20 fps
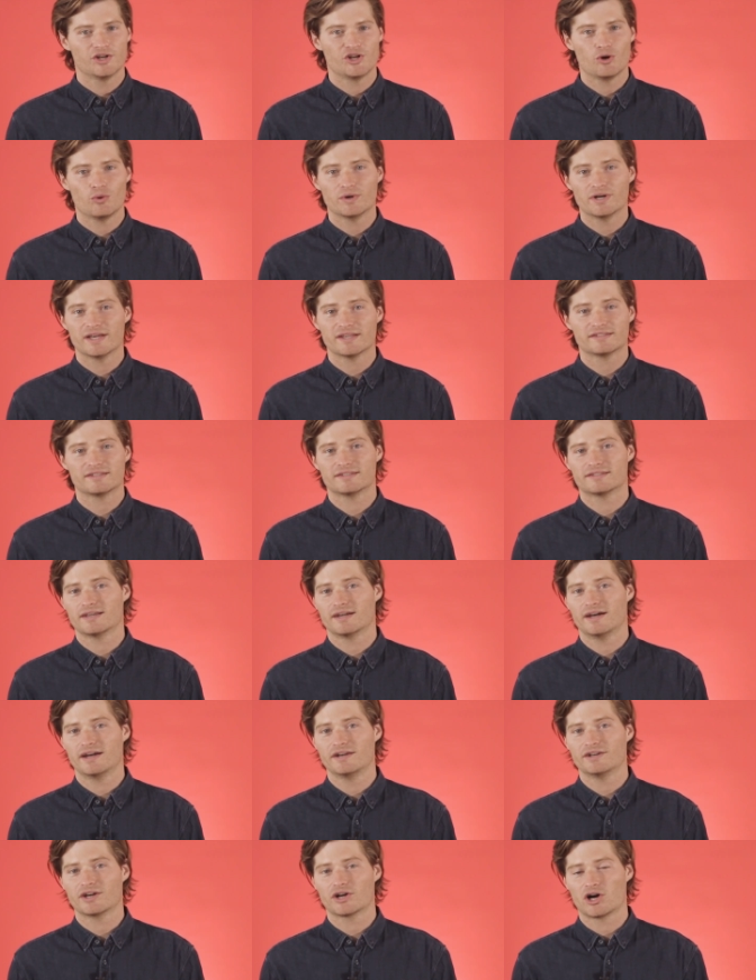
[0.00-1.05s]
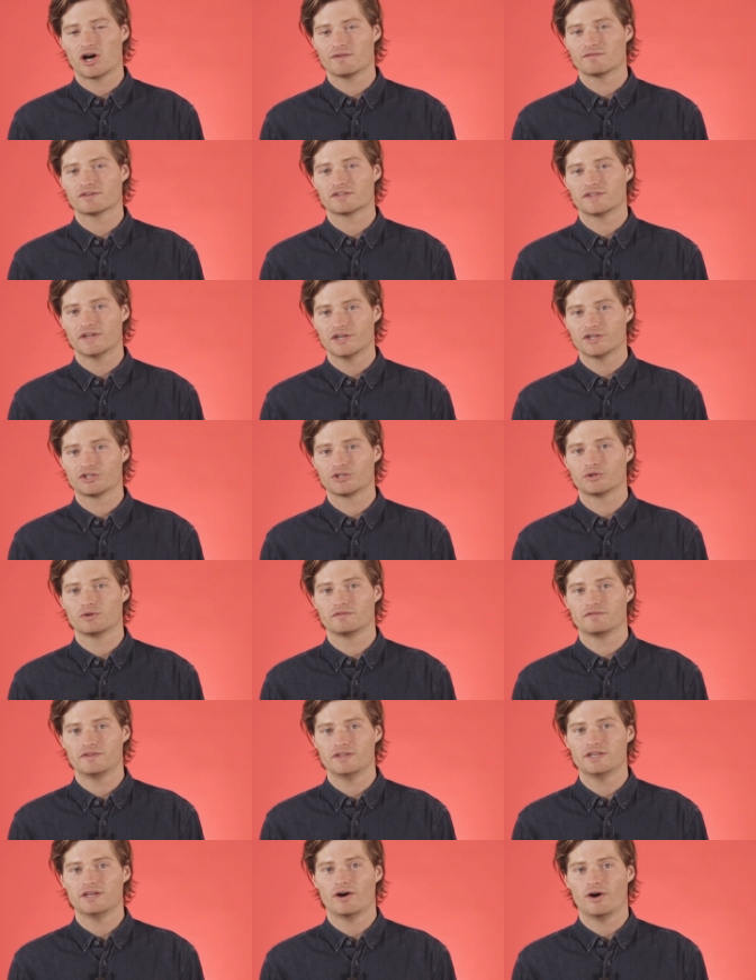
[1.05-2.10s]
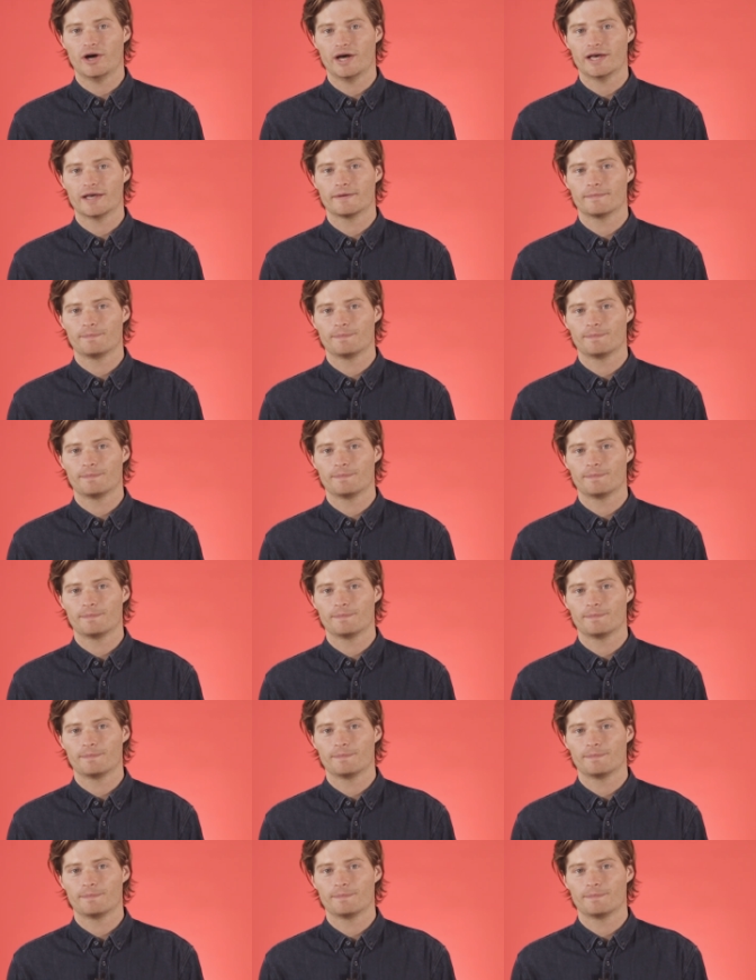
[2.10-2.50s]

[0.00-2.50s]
no one has designed a conversational VUI,